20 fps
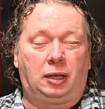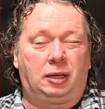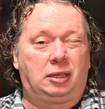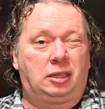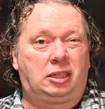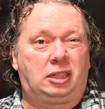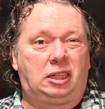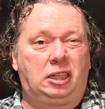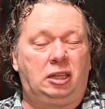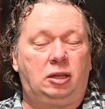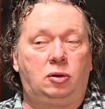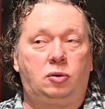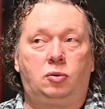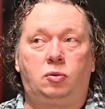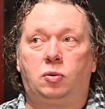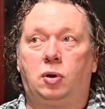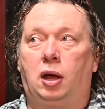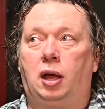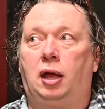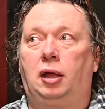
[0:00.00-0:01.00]
See
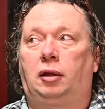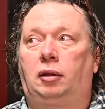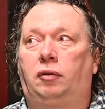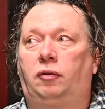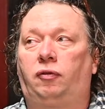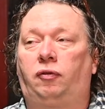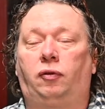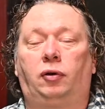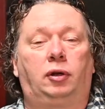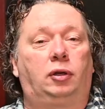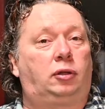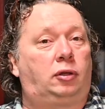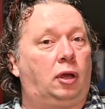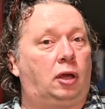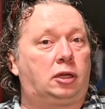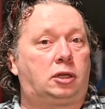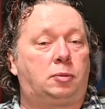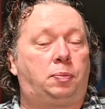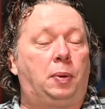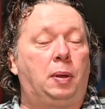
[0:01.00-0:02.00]
you for the
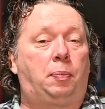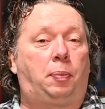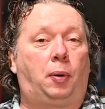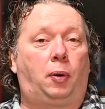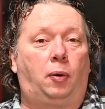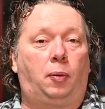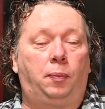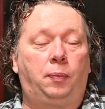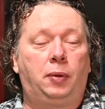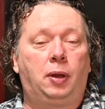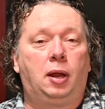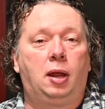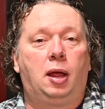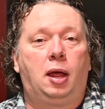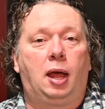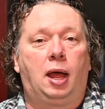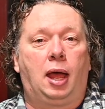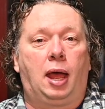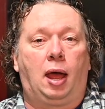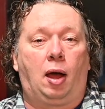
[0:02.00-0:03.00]
Dutch people,
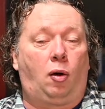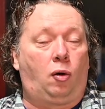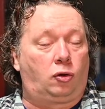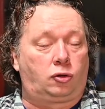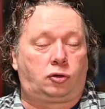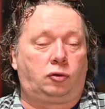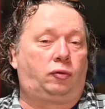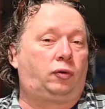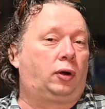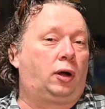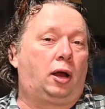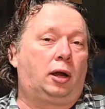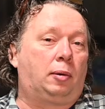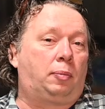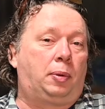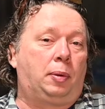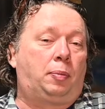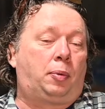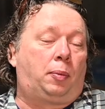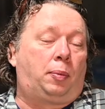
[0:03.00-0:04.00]
also for other
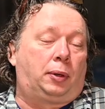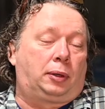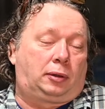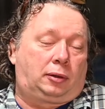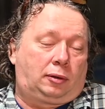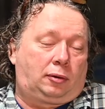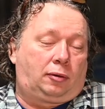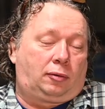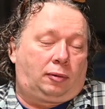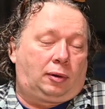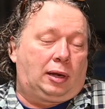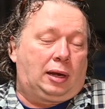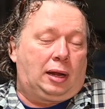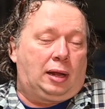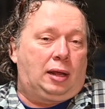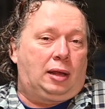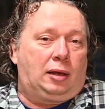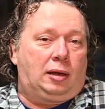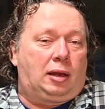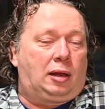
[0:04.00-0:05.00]
people, but
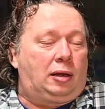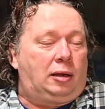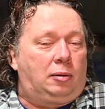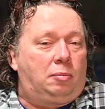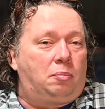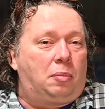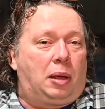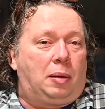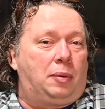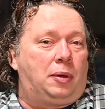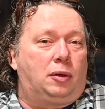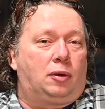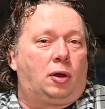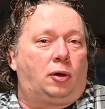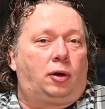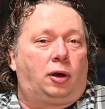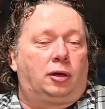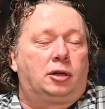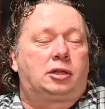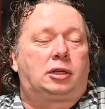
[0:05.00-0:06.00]
then maybe you
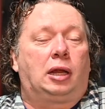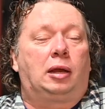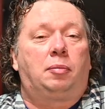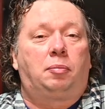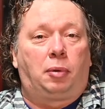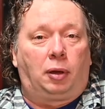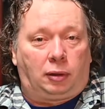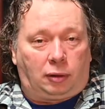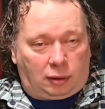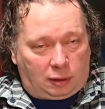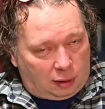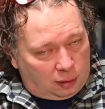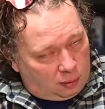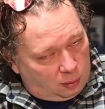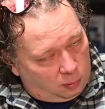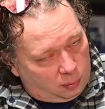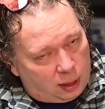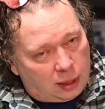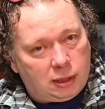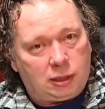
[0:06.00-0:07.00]
don't understand. But
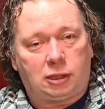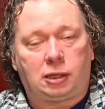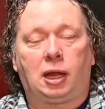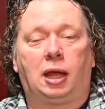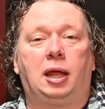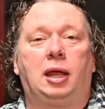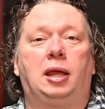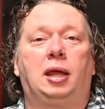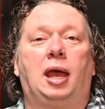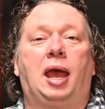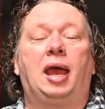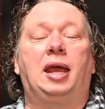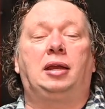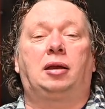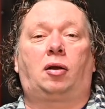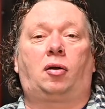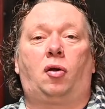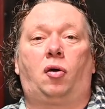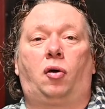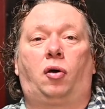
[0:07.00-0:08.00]
Wednesday, 8
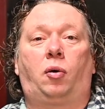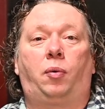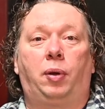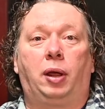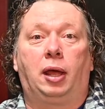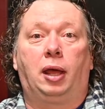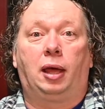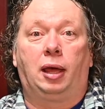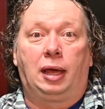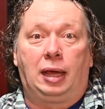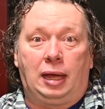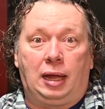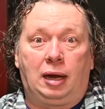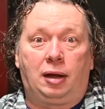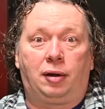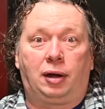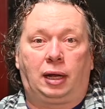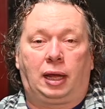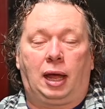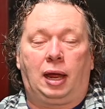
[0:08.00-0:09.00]
o'clock, we're
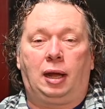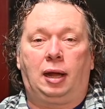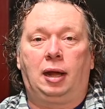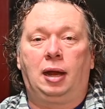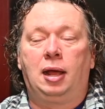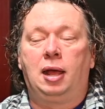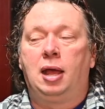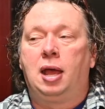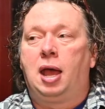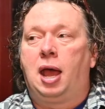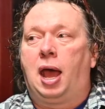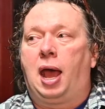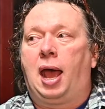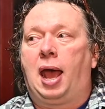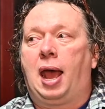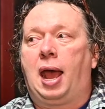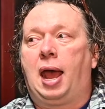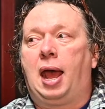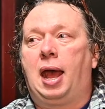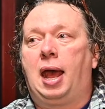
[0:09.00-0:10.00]
here again,
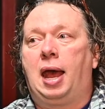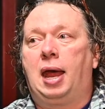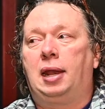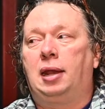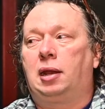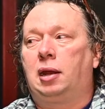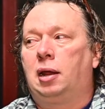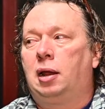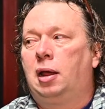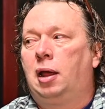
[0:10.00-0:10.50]
and